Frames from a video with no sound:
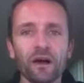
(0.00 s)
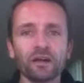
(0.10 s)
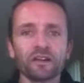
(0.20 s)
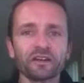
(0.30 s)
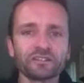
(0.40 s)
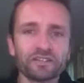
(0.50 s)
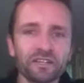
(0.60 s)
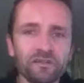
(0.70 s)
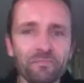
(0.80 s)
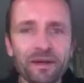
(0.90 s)
Hi guys,
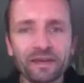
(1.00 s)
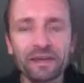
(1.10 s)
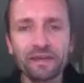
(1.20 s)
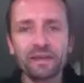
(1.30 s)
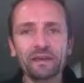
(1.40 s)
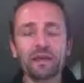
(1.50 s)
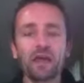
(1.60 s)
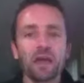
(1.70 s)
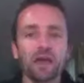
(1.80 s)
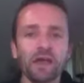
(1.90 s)
Lee back here
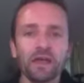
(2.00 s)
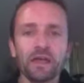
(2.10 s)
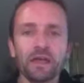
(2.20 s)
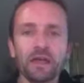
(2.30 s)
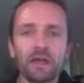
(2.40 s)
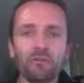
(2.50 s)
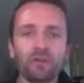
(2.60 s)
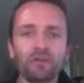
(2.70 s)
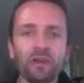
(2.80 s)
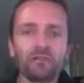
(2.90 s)
uh,
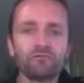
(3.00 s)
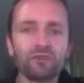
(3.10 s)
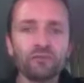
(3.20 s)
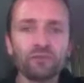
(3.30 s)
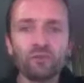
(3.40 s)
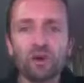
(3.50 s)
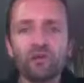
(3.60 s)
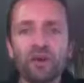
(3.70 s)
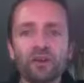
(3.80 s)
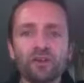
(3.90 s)
with a review
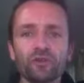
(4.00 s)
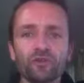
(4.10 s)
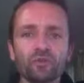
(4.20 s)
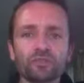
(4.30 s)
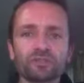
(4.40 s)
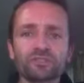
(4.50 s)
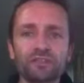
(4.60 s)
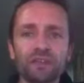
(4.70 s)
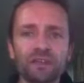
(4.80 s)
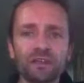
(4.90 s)
of our new
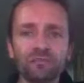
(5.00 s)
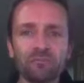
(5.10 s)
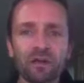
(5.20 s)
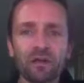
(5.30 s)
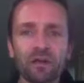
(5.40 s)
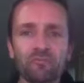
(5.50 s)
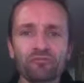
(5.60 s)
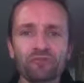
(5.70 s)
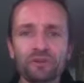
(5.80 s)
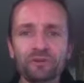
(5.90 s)
slim
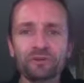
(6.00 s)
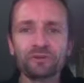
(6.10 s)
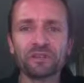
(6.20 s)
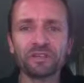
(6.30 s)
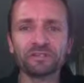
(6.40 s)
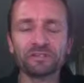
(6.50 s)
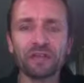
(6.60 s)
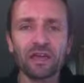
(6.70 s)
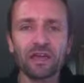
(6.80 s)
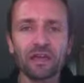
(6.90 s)
premium kit.
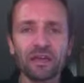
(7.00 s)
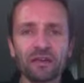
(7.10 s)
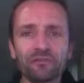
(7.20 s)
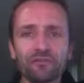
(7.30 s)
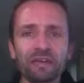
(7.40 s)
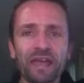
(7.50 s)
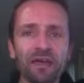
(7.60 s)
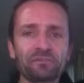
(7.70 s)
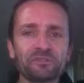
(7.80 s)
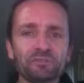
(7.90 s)
Uh, really
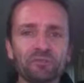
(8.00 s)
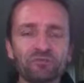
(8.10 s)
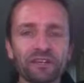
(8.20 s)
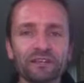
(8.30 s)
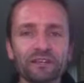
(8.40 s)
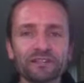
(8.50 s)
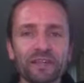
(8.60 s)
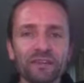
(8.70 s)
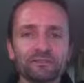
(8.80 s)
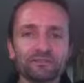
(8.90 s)
happy to be bringing this
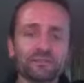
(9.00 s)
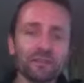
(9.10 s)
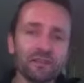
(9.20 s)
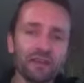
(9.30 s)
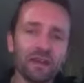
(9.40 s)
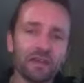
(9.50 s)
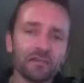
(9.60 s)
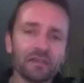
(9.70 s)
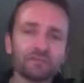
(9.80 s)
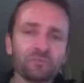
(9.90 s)
out.
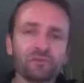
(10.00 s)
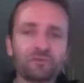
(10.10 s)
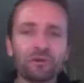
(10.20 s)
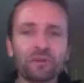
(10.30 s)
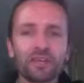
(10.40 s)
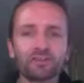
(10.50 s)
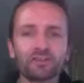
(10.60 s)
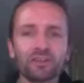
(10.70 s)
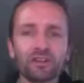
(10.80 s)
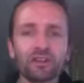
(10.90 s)
Um, it is a premium kit,
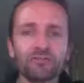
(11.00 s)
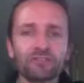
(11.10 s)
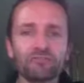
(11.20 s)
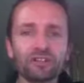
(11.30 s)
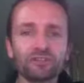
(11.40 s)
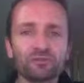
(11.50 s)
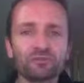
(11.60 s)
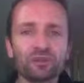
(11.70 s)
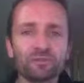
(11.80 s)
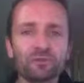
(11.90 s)
just like our original
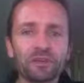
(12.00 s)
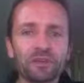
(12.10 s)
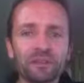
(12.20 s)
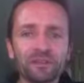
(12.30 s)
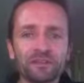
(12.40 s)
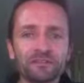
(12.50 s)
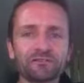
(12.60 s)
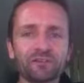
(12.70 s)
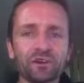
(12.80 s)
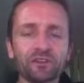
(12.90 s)
premium kit that you
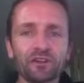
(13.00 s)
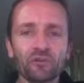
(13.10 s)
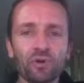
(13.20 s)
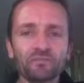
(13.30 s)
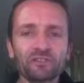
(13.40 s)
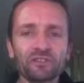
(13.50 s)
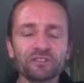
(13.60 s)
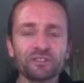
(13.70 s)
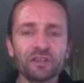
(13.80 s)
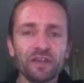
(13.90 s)
can find on our
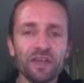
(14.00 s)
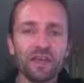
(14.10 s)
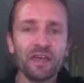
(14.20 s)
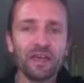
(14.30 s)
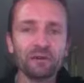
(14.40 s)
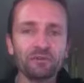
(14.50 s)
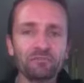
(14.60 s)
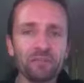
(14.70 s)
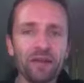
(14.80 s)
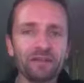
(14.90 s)
website. Um, the
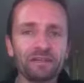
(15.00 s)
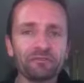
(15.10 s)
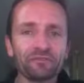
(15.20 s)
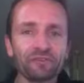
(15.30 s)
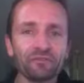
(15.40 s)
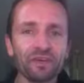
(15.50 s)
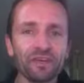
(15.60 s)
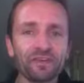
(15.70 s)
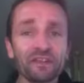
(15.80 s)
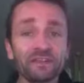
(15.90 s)
main difference
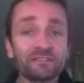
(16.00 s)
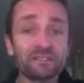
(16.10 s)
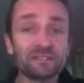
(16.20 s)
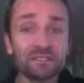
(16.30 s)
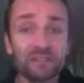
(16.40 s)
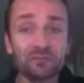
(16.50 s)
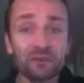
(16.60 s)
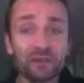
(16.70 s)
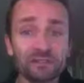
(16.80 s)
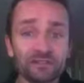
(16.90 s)
being that it is a
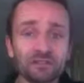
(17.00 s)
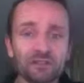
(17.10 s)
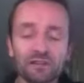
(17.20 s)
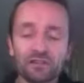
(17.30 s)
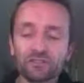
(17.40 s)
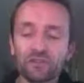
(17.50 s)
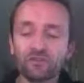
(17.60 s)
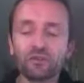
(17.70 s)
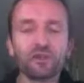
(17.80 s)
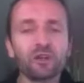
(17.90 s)
slim kit. So
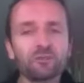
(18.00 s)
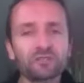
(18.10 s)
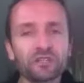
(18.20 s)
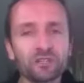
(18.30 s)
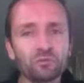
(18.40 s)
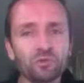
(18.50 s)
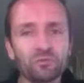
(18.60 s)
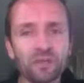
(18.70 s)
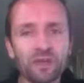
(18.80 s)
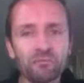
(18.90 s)
for obviously
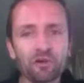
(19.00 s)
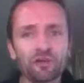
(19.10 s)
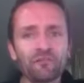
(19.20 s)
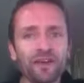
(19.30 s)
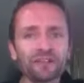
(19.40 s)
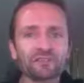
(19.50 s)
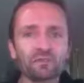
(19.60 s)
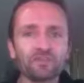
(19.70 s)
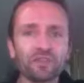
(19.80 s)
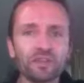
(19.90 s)
with the um, lot of
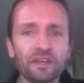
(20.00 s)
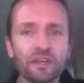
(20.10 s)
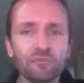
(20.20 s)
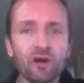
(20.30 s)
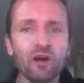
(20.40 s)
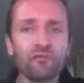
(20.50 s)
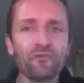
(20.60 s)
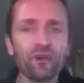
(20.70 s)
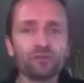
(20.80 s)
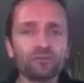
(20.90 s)
fashion with the um,
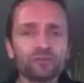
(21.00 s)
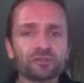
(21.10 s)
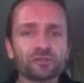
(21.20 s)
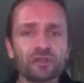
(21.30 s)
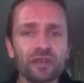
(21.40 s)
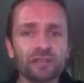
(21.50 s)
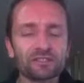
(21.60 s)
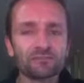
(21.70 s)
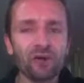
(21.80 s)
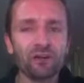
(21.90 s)
iPhones,
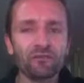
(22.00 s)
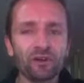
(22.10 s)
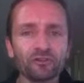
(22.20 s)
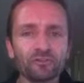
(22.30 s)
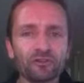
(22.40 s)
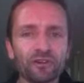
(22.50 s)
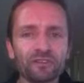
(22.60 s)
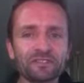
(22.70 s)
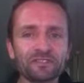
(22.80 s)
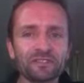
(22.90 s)
smartphones being
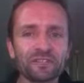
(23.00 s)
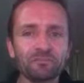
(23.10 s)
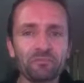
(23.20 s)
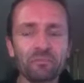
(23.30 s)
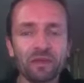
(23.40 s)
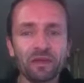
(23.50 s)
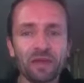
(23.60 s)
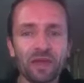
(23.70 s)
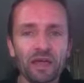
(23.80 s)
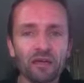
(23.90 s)
very slim,
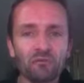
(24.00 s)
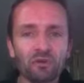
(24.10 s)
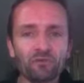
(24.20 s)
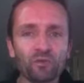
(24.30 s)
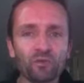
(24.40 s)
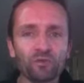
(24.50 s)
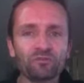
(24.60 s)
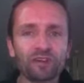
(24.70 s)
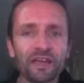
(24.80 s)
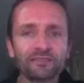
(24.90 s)
um, we thought
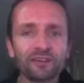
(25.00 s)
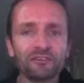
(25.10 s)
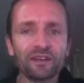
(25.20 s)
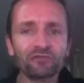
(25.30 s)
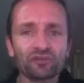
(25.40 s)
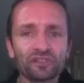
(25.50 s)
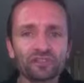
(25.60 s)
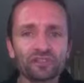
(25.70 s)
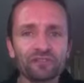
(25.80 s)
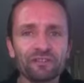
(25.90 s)
we'd bring out our electronic
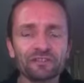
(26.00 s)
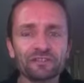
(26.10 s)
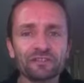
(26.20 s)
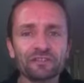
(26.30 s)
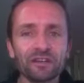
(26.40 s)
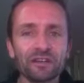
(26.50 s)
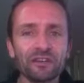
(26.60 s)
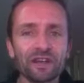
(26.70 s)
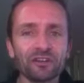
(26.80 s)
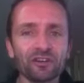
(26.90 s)
cigarette
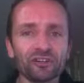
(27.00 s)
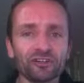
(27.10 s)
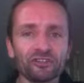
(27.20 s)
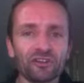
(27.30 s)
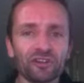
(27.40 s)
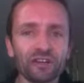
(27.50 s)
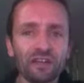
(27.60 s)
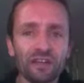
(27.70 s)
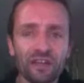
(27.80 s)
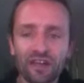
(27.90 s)
in that kind of design
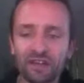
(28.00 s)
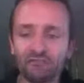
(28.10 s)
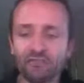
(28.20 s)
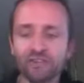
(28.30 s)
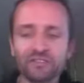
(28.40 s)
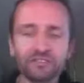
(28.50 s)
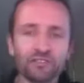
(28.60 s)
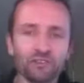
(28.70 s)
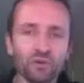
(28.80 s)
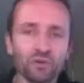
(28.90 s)
and it really is a
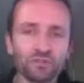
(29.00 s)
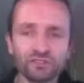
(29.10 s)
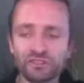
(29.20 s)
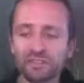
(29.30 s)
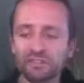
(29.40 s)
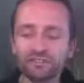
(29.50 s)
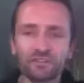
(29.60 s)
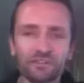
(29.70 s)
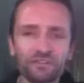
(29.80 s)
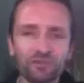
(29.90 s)
high quality kit.
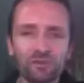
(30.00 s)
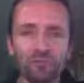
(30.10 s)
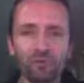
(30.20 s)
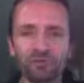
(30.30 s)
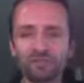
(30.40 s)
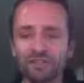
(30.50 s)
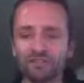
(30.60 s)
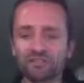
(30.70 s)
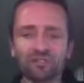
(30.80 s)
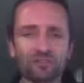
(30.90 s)
So let's open the box and
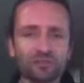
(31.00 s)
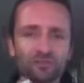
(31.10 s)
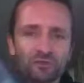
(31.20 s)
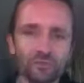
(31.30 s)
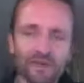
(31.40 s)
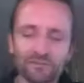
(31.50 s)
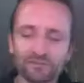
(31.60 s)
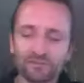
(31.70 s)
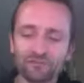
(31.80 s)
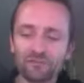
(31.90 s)
let's show you what it's all
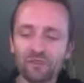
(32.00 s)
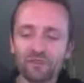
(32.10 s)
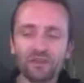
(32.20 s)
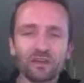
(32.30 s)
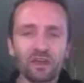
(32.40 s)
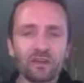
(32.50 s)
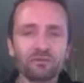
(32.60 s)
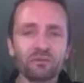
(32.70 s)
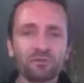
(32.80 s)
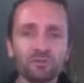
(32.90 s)
about.
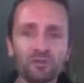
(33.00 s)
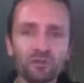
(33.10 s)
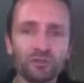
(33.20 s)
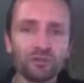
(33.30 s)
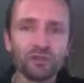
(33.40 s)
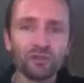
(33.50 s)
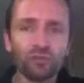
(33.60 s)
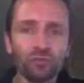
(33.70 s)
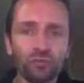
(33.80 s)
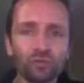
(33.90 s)
Um, comes with the, the
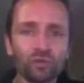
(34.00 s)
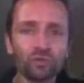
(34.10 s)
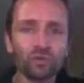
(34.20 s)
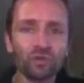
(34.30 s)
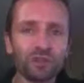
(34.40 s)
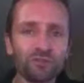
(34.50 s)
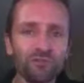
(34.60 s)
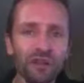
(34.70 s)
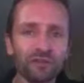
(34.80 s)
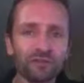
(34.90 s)
normal working
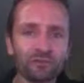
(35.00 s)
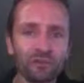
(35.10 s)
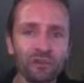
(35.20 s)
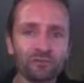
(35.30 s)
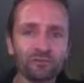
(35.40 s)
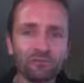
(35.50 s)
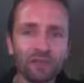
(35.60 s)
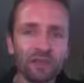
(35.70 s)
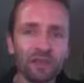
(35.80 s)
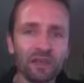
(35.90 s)
manual as well
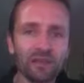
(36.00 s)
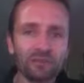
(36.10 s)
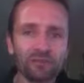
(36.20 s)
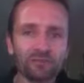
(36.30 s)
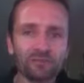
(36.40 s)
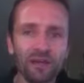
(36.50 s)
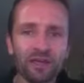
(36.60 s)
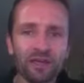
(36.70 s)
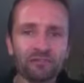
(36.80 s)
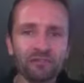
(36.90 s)
and I'll
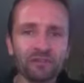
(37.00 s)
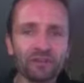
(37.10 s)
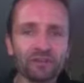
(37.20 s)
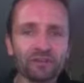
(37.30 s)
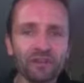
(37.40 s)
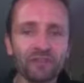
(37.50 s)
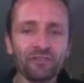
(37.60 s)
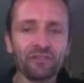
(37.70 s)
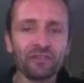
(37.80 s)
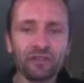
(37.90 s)
explain everything in
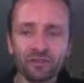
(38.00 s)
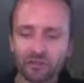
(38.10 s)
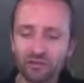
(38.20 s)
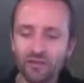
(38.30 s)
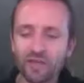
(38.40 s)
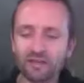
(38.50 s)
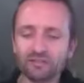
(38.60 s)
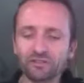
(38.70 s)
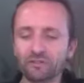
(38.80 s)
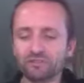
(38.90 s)
there, how
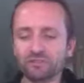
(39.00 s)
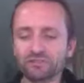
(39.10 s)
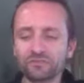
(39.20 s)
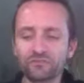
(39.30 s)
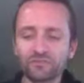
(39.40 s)
to use it.